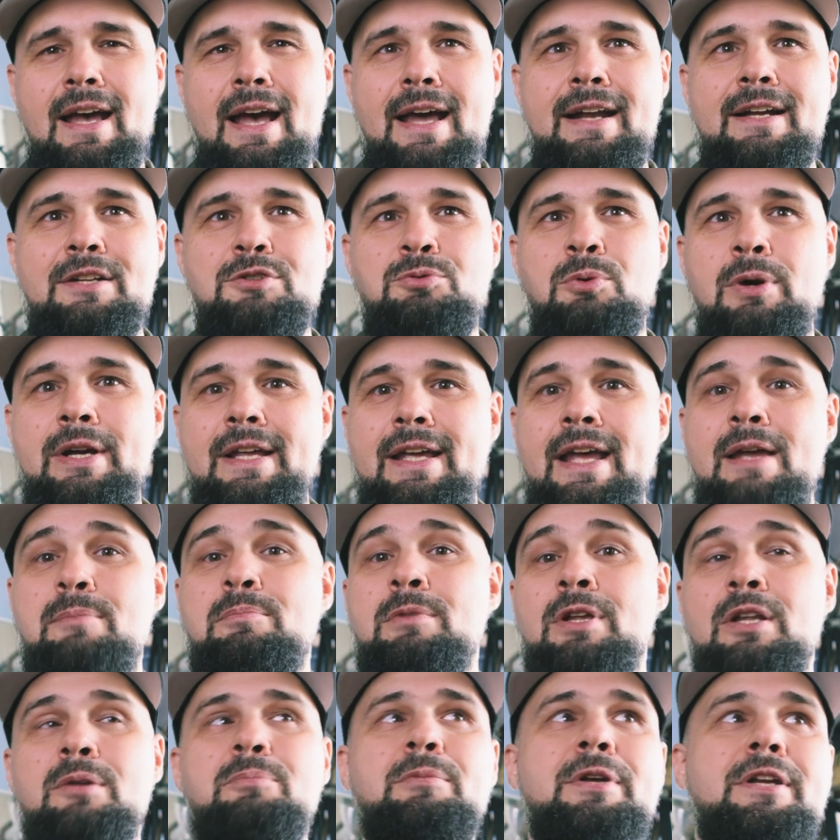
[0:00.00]
And at
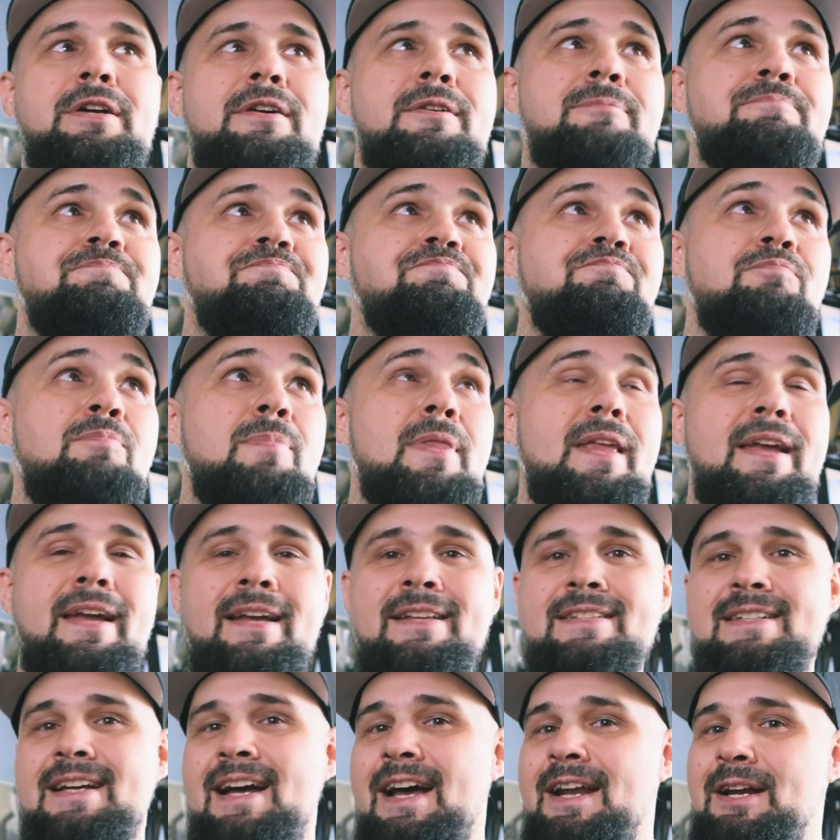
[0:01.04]
28mm,
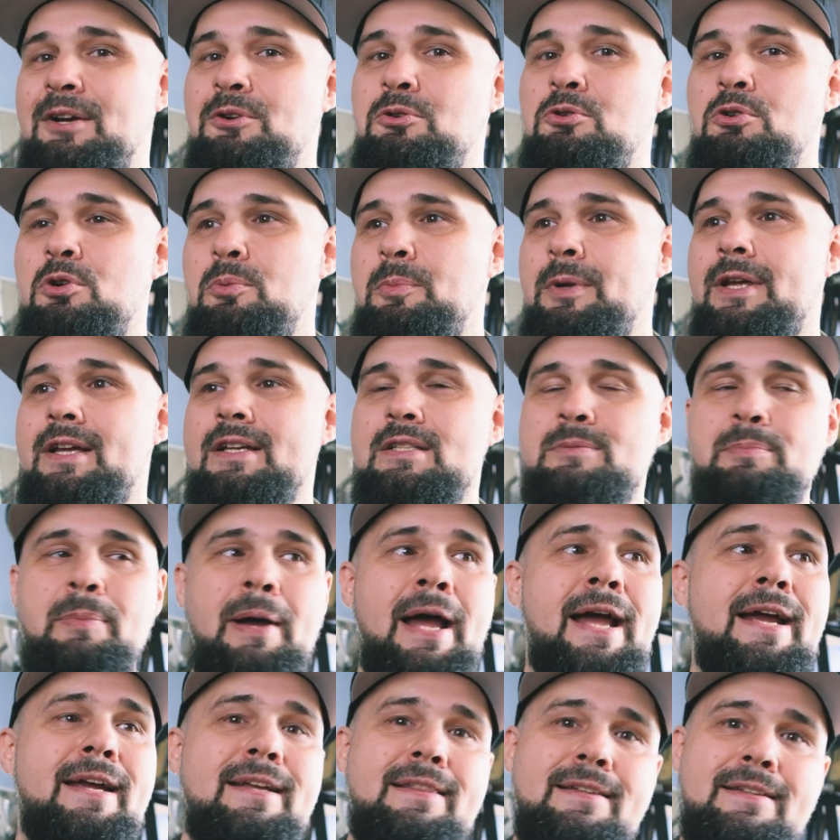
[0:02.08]
it's kind of cool because
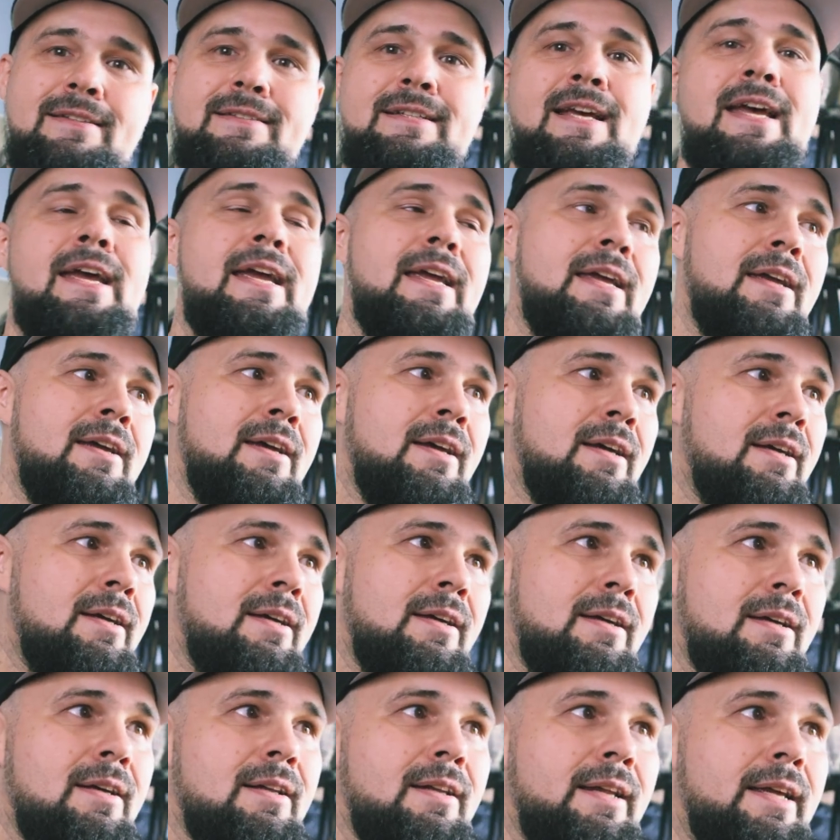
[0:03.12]
back in the day,
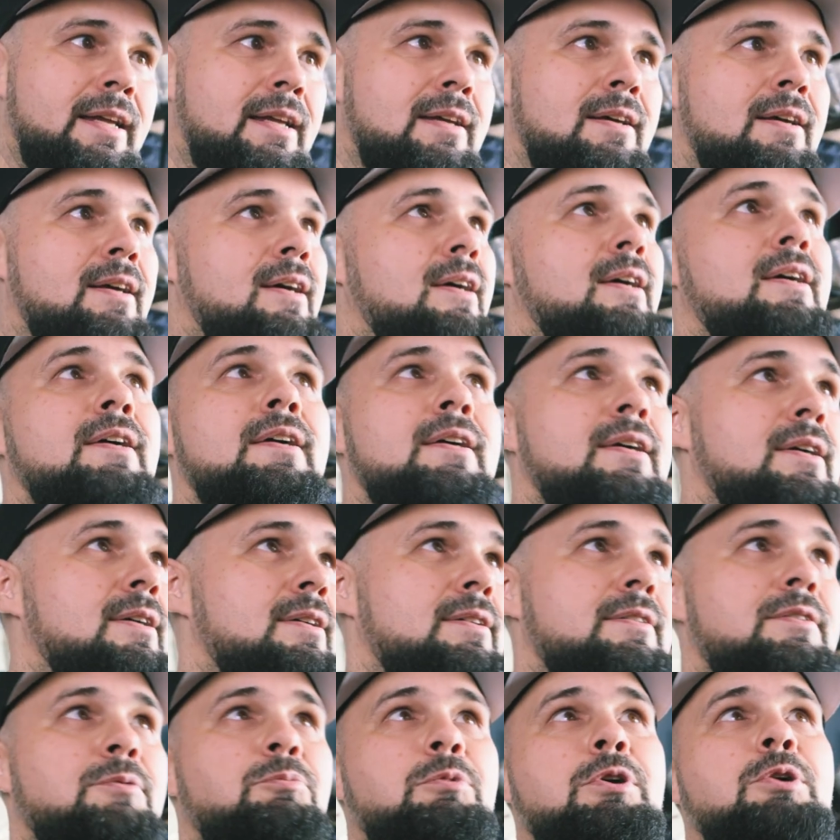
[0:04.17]
like
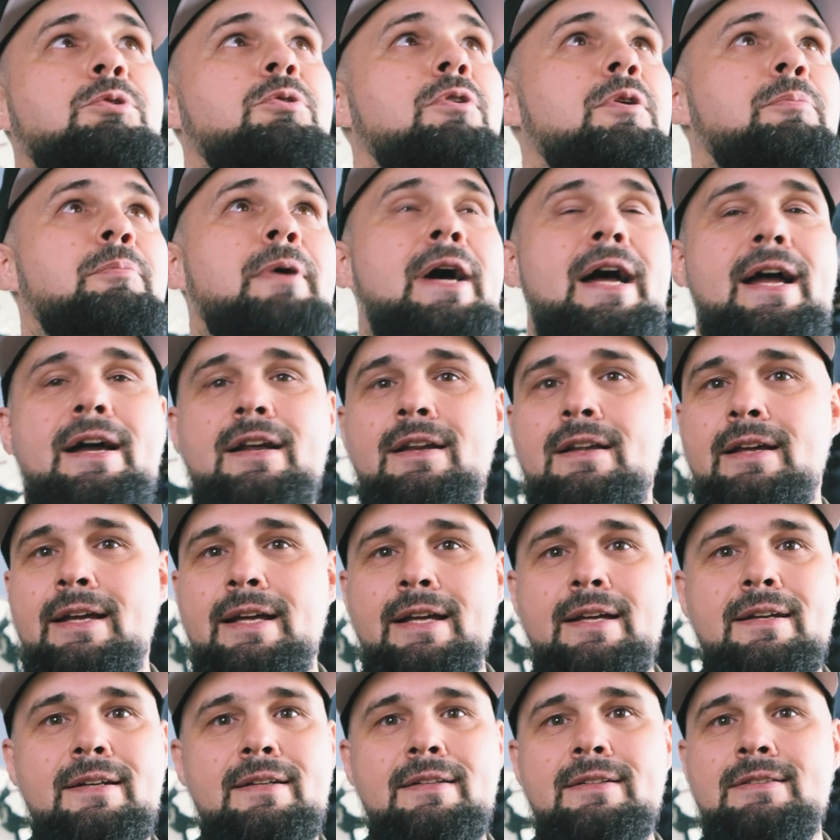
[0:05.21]
we're going back
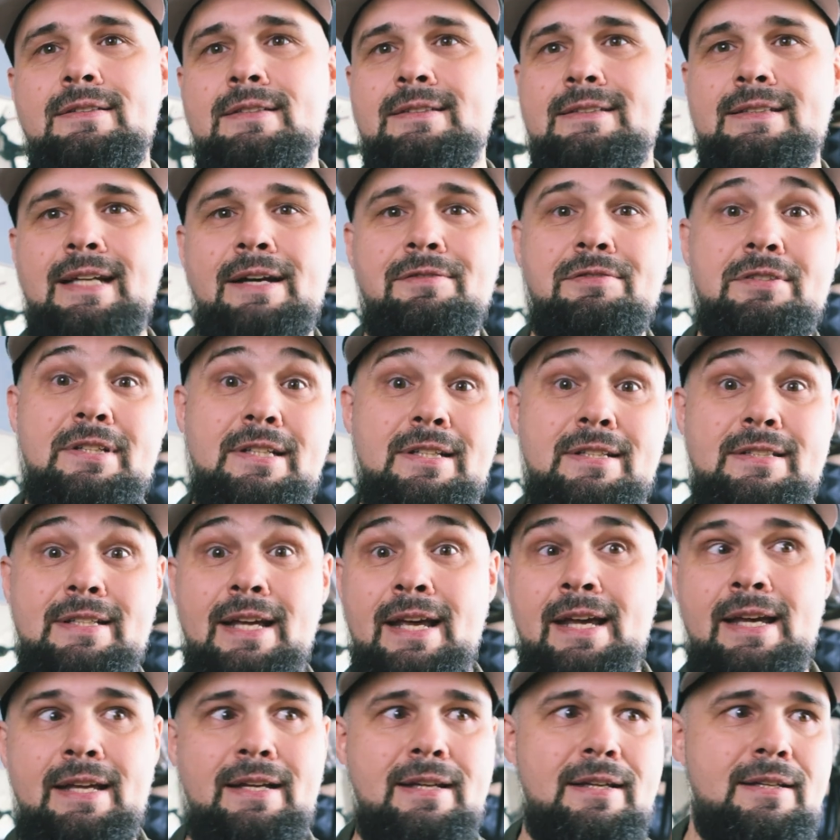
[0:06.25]
like 70s,
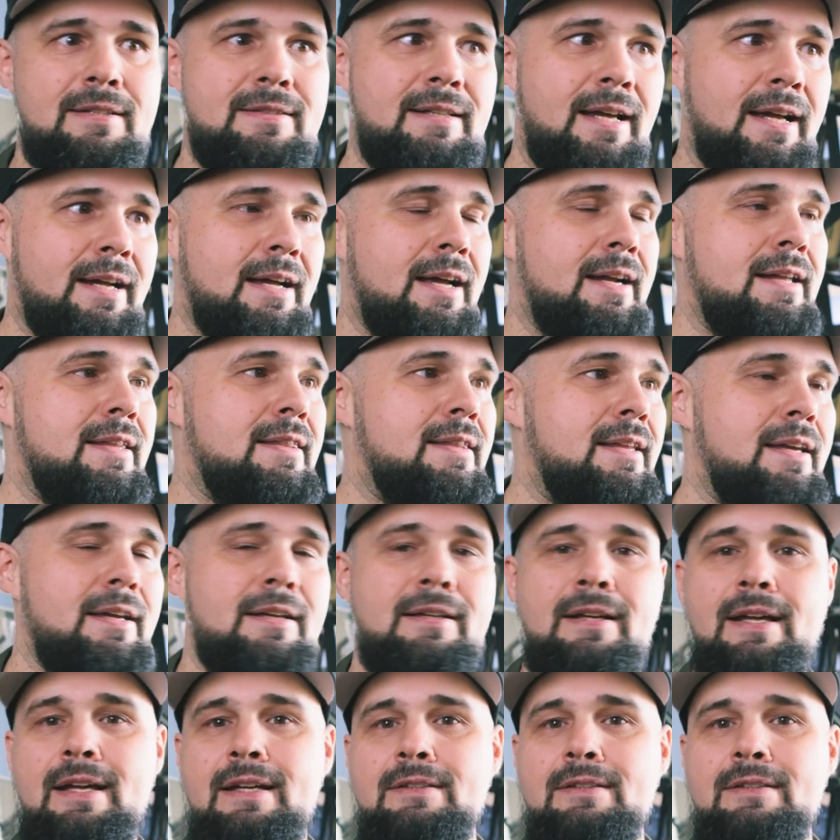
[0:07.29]
80s, that kind of thing,